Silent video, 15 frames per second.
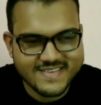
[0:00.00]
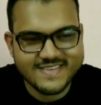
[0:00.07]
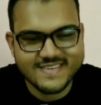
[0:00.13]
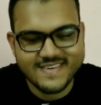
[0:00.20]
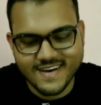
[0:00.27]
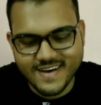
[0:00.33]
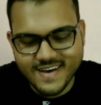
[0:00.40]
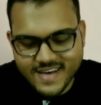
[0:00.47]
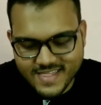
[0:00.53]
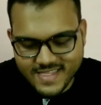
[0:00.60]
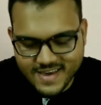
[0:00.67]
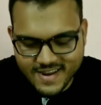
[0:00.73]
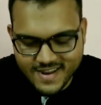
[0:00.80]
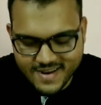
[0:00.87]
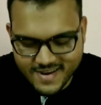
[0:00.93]
Yeah,
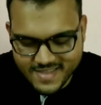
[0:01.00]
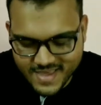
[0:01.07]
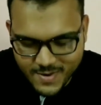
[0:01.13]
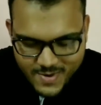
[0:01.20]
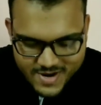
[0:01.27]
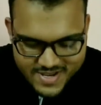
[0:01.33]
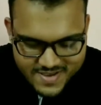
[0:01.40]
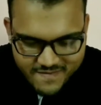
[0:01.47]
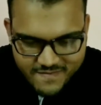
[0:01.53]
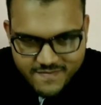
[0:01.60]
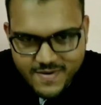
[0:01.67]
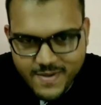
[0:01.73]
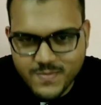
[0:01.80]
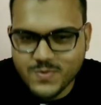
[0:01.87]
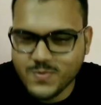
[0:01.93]
there were some
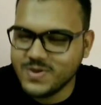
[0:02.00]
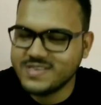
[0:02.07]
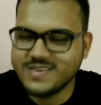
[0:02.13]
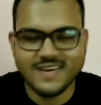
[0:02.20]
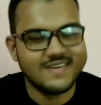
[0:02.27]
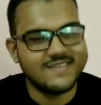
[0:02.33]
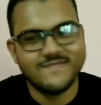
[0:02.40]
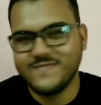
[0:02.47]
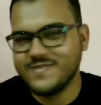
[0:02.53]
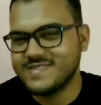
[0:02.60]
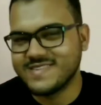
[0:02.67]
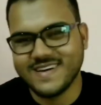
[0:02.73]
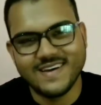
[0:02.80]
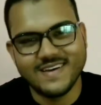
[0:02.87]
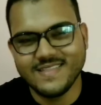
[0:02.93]
films which
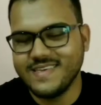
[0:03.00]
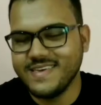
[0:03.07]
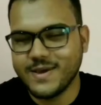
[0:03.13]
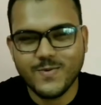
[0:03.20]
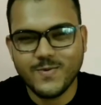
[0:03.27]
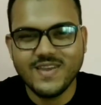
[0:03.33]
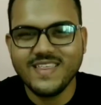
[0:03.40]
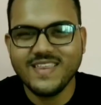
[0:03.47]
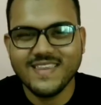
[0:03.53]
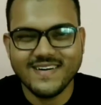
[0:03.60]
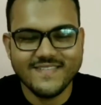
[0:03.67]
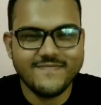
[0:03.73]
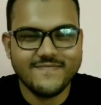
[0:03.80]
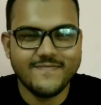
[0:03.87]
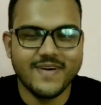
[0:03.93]
I equally
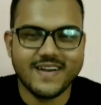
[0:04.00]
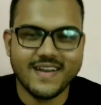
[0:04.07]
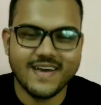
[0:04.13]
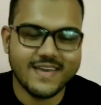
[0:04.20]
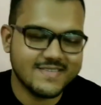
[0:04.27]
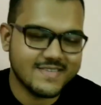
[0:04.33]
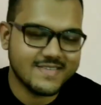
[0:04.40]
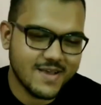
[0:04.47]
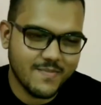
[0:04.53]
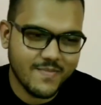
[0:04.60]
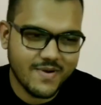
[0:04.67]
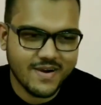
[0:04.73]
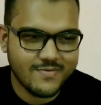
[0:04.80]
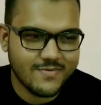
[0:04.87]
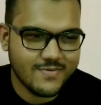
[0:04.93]
love, but I
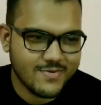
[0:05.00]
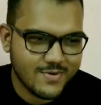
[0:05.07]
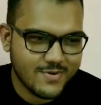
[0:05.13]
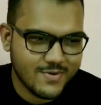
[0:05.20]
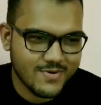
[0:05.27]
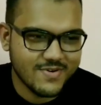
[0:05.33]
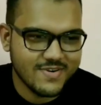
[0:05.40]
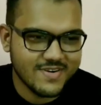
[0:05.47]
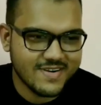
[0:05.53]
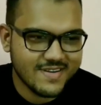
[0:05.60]
somehow couldn't